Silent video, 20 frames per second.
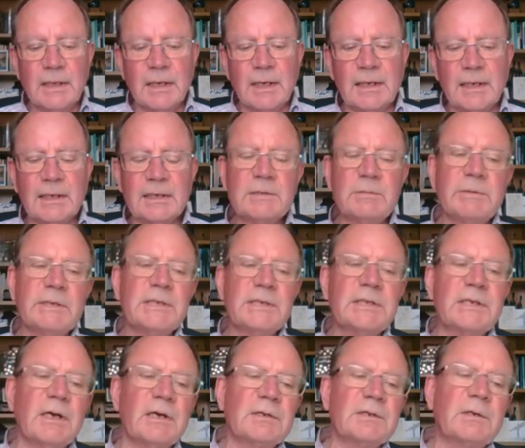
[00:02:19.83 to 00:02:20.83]
And as we
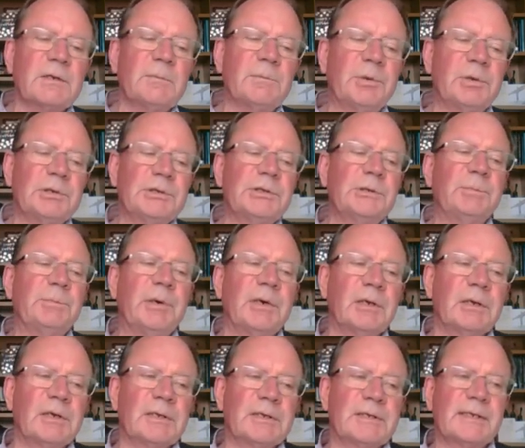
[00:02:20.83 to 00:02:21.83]
start to push
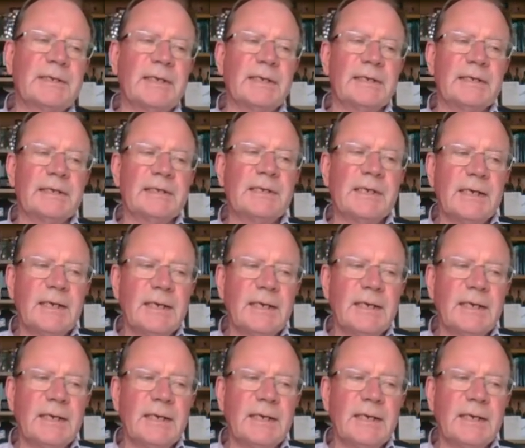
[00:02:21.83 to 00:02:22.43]
policies